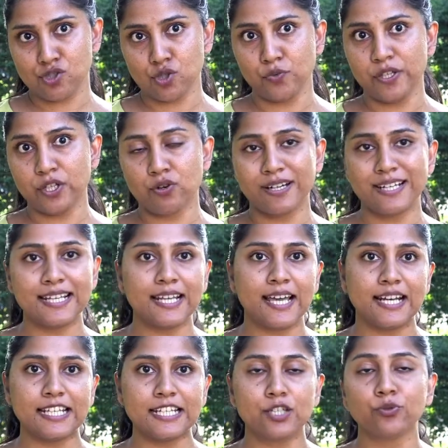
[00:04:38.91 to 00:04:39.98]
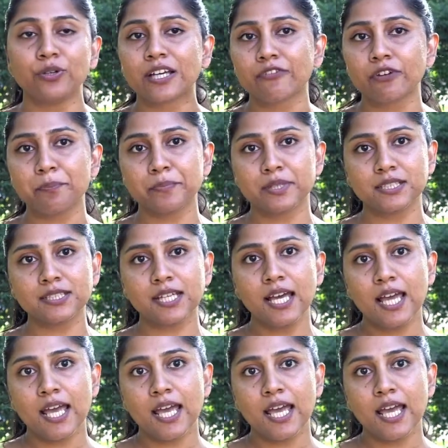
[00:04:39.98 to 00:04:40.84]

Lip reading: So we don't need any new equipment,